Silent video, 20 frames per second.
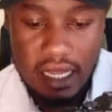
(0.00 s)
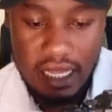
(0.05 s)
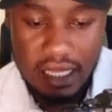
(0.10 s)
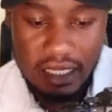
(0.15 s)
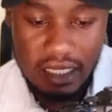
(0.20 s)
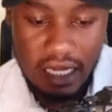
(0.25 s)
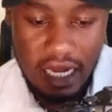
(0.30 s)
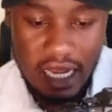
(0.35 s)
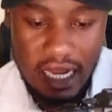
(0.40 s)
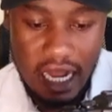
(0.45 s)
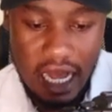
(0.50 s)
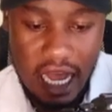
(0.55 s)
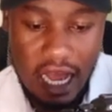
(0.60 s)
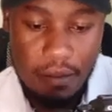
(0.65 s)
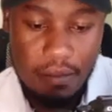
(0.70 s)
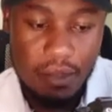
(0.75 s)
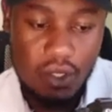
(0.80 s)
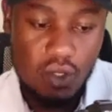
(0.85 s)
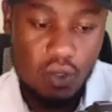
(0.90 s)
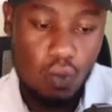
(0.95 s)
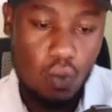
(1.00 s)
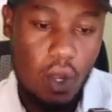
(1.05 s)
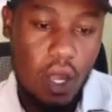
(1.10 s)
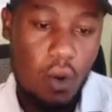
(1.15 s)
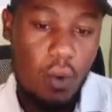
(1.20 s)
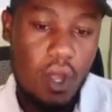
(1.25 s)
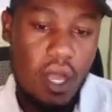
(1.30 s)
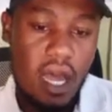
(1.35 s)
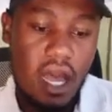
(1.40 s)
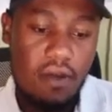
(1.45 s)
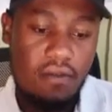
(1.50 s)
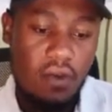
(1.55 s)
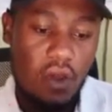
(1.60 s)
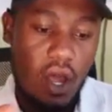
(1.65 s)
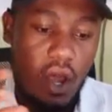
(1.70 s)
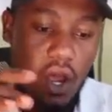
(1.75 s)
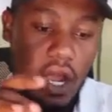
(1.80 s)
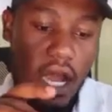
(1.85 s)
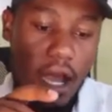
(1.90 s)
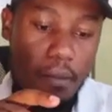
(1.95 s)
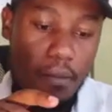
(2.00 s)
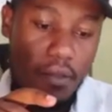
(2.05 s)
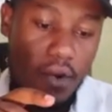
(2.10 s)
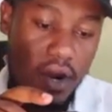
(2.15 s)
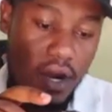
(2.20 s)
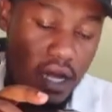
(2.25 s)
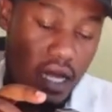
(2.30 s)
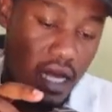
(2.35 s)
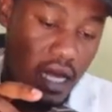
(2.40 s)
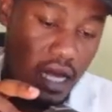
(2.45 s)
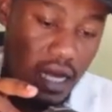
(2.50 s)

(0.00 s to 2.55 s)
This slider arm is where we are having our camera